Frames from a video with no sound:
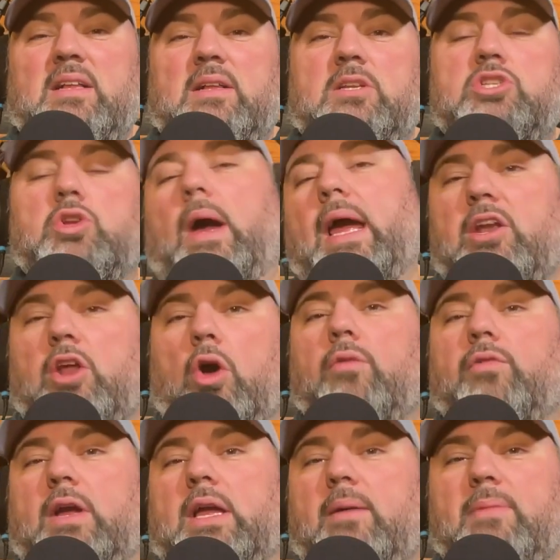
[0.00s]
So I had to
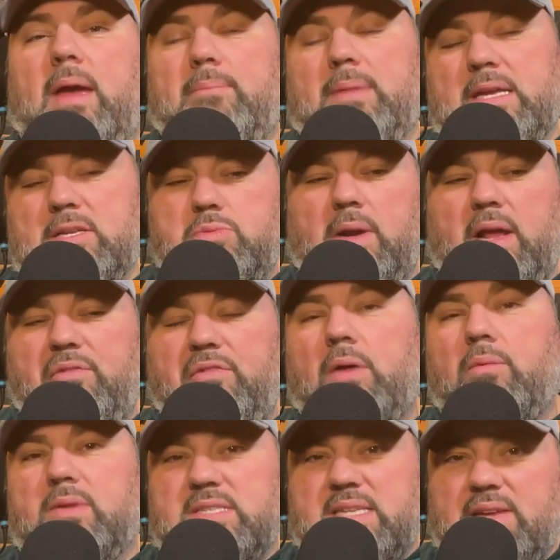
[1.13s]
overcome that, because what I
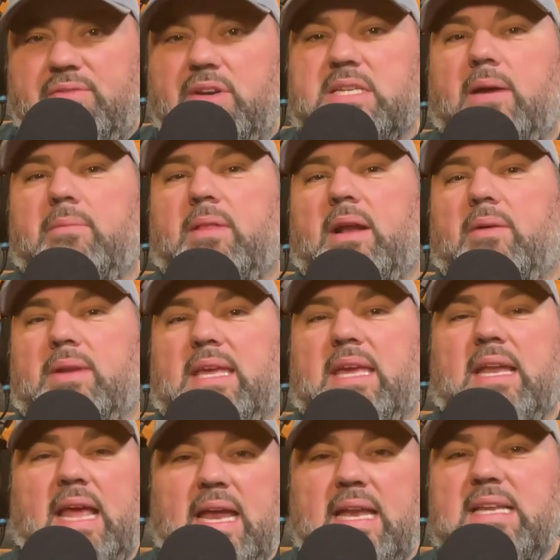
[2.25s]
found was every time that I would
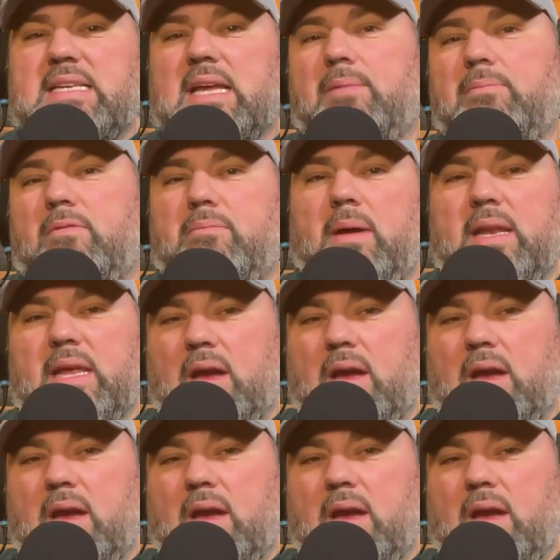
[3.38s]
get any type of money,